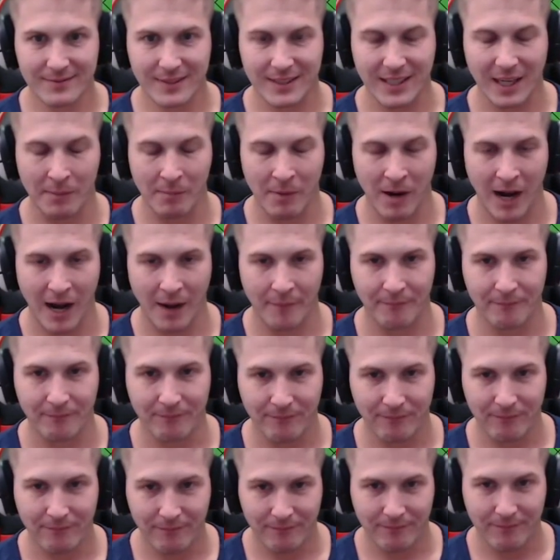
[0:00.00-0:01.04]
Come on.
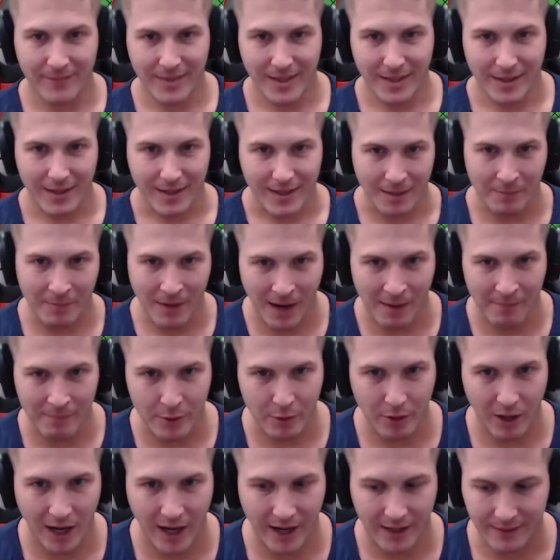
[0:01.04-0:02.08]
Come on,
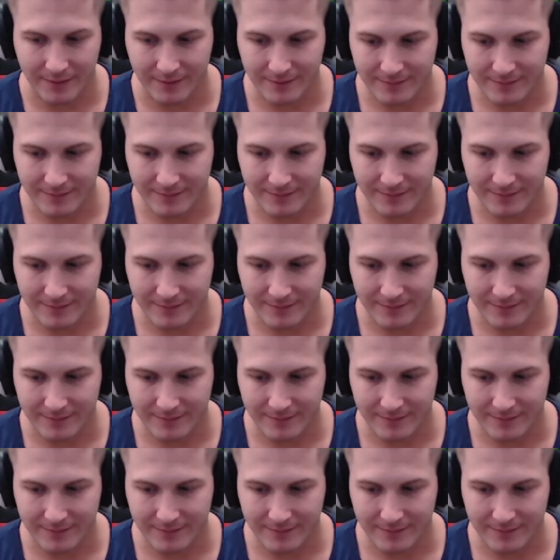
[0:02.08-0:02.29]
Buhan.